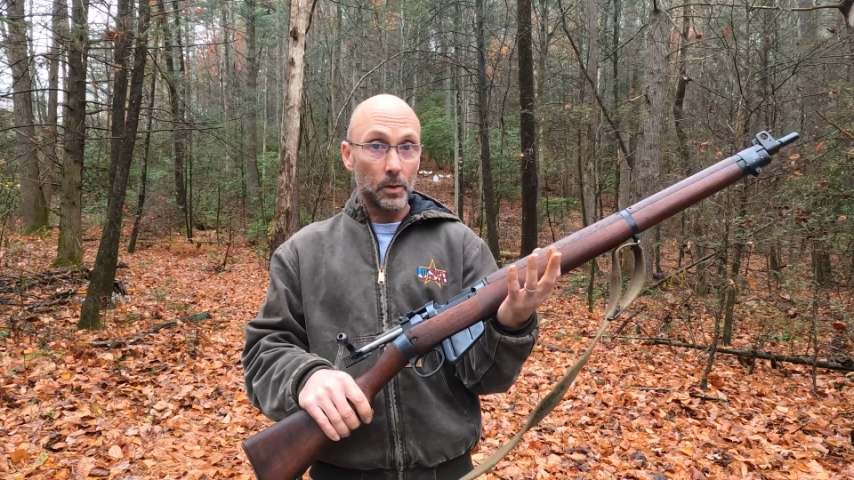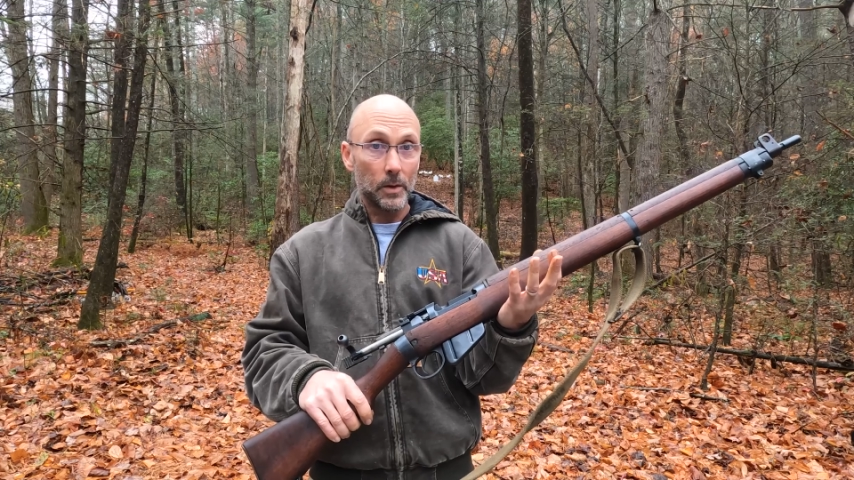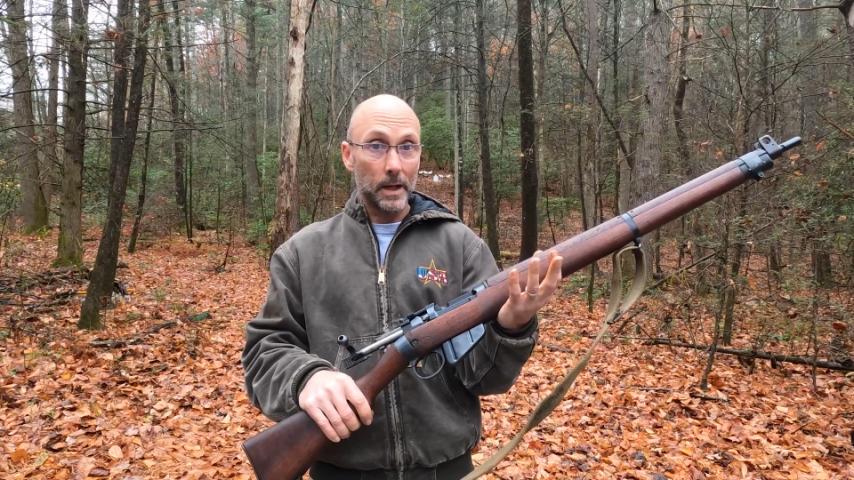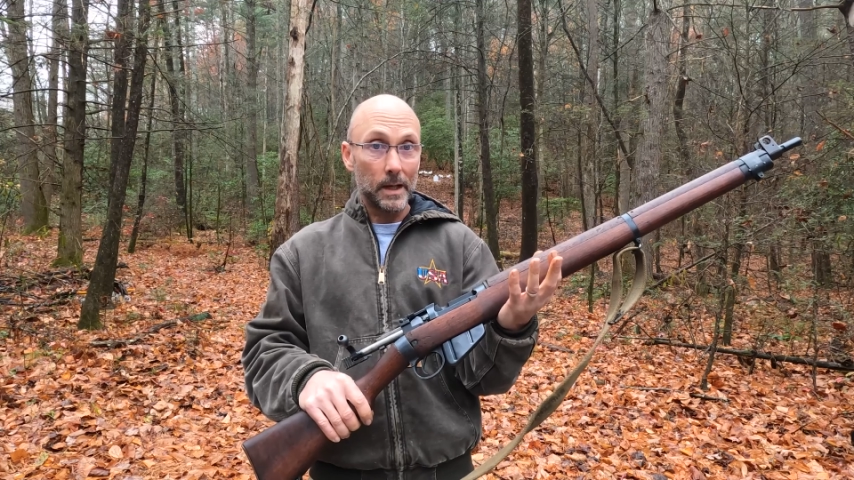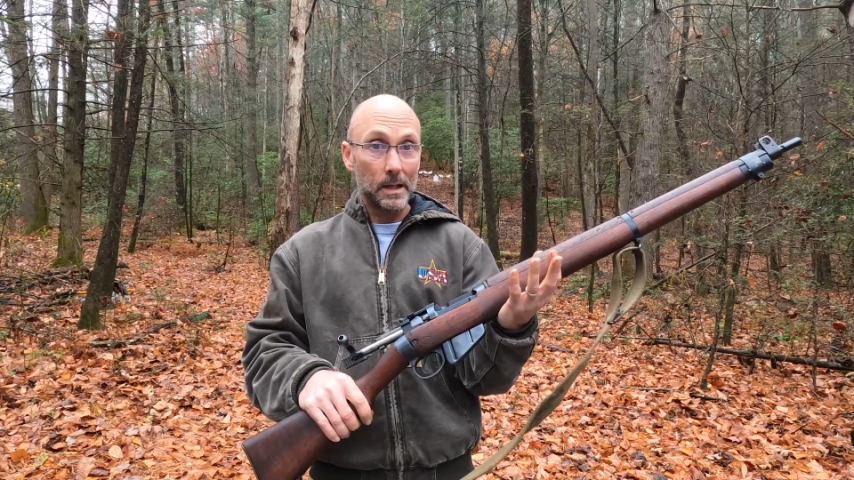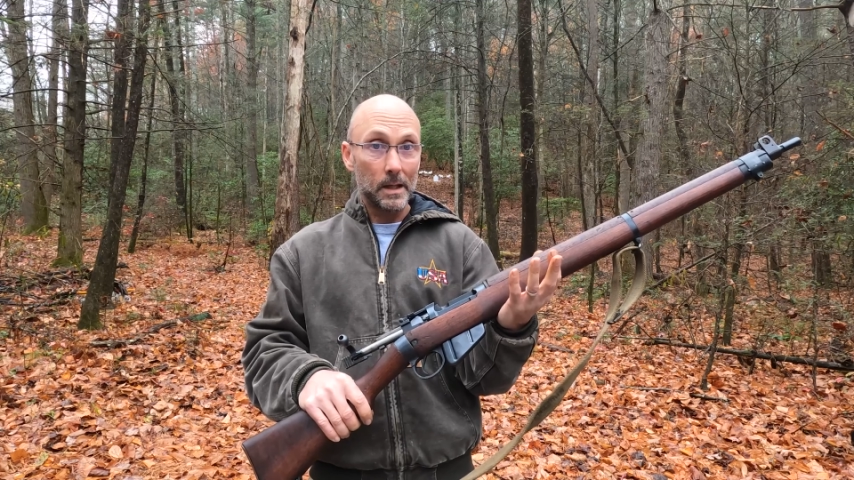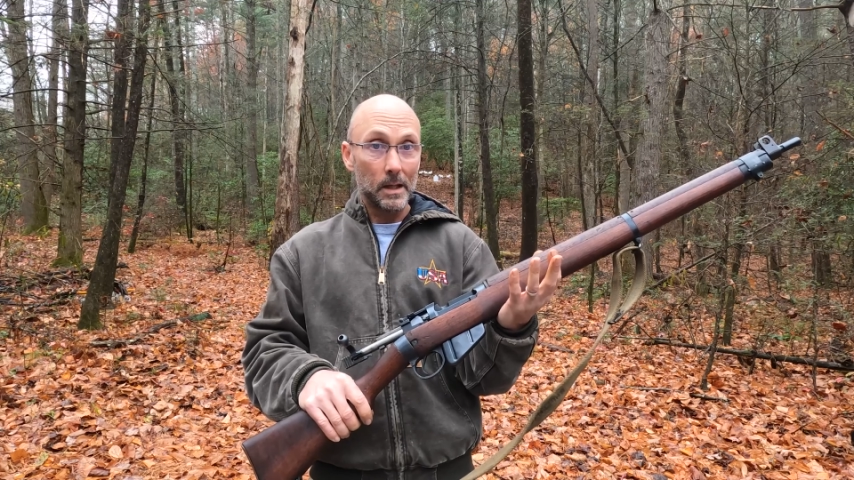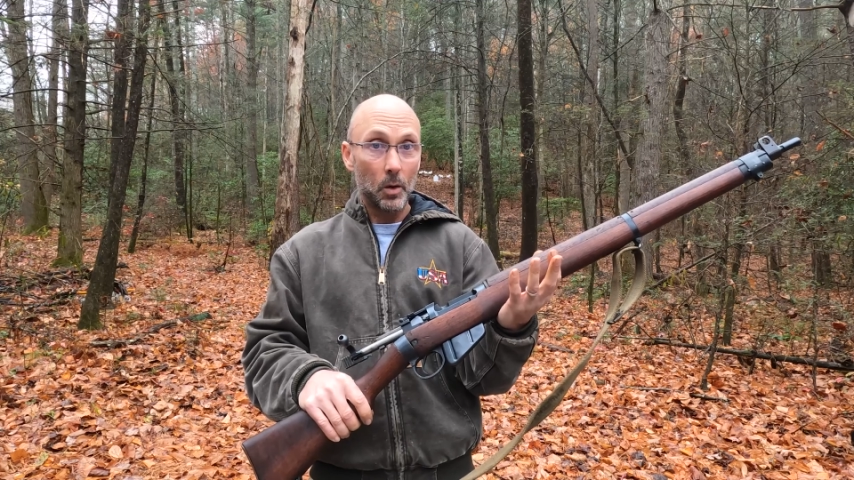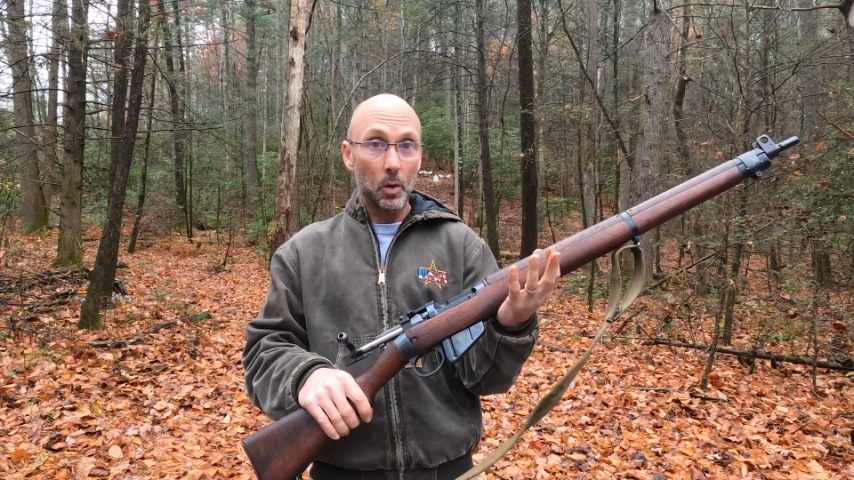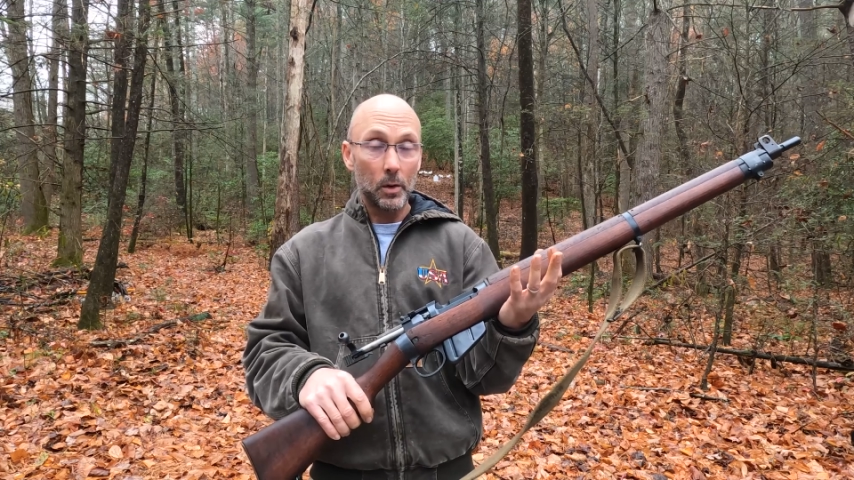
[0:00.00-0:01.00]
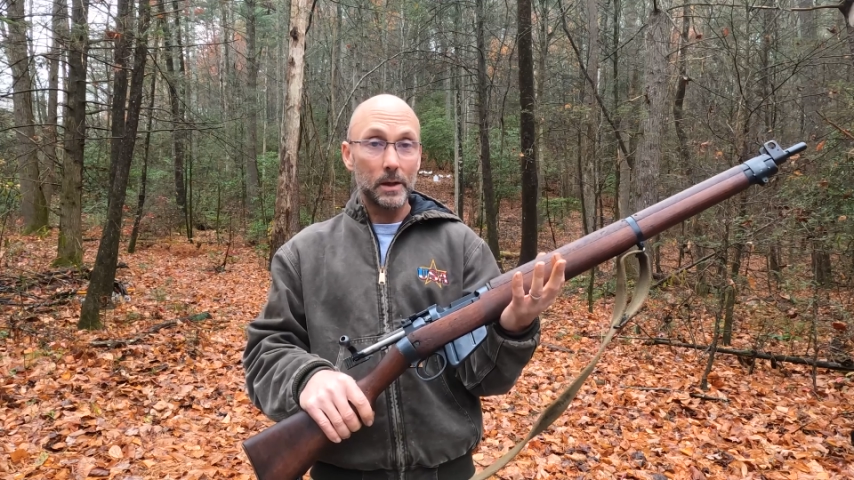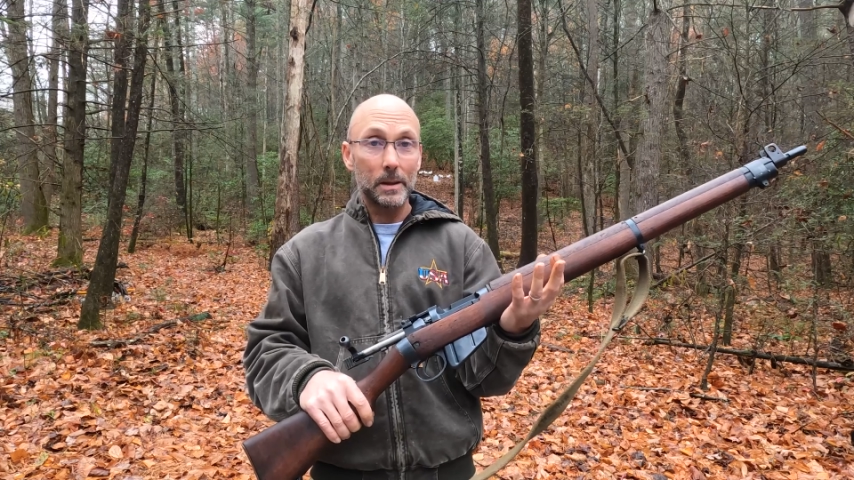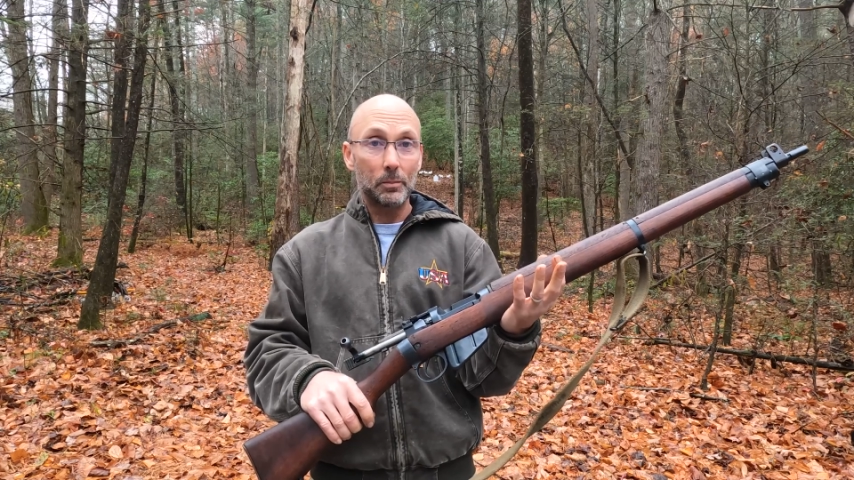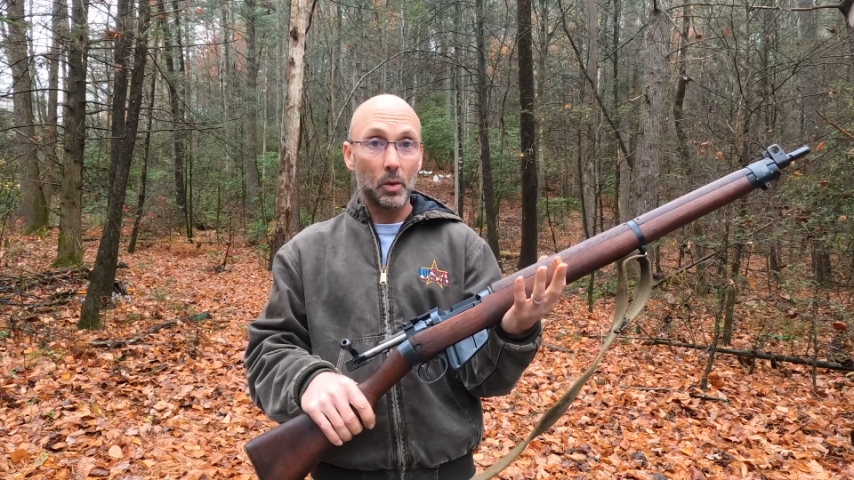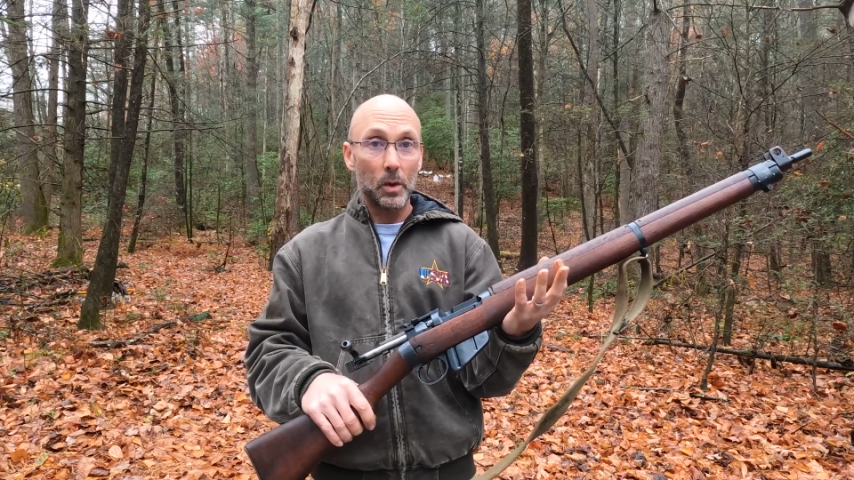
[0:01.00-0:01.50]
grain
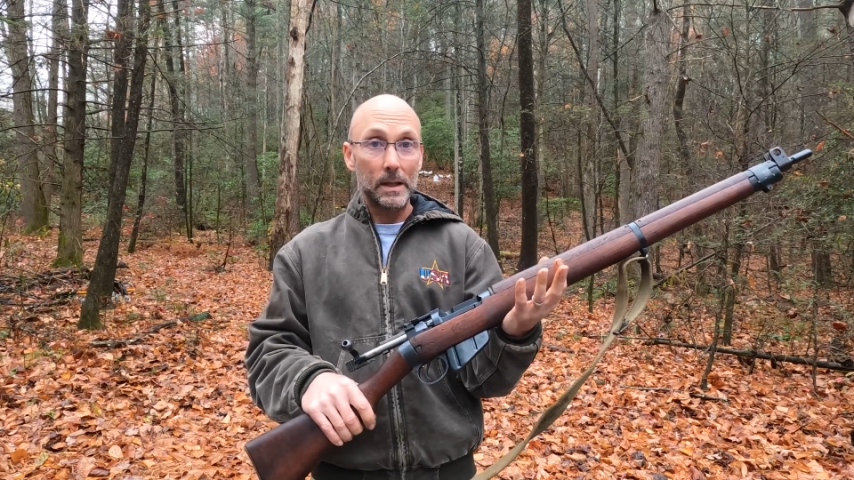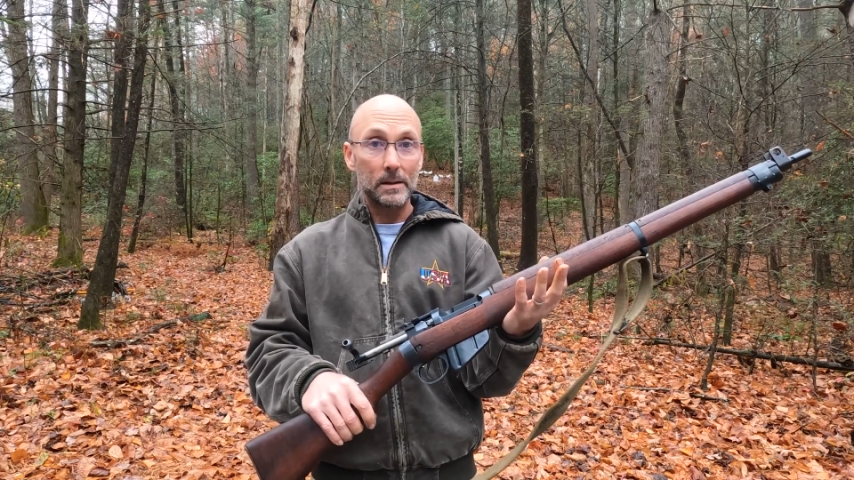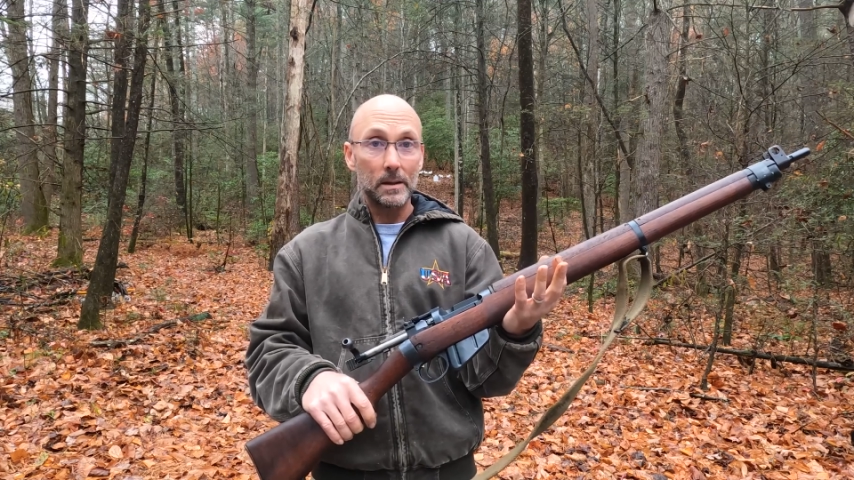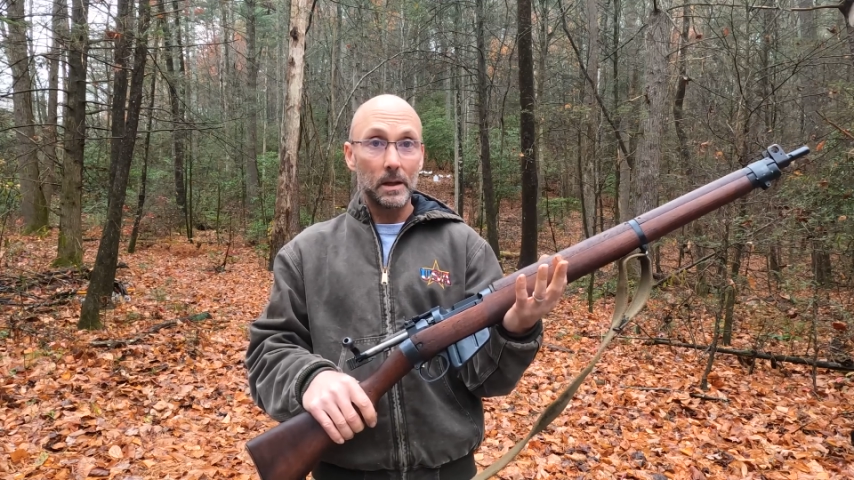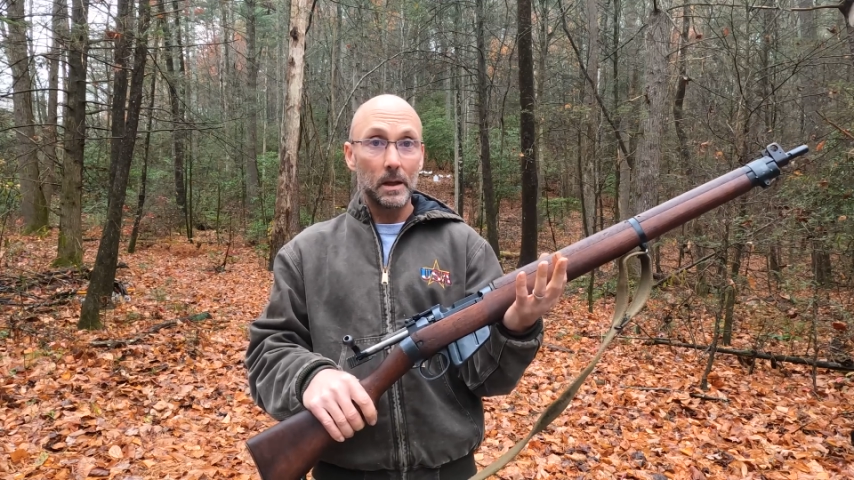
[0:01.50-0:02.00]
Hornady bullet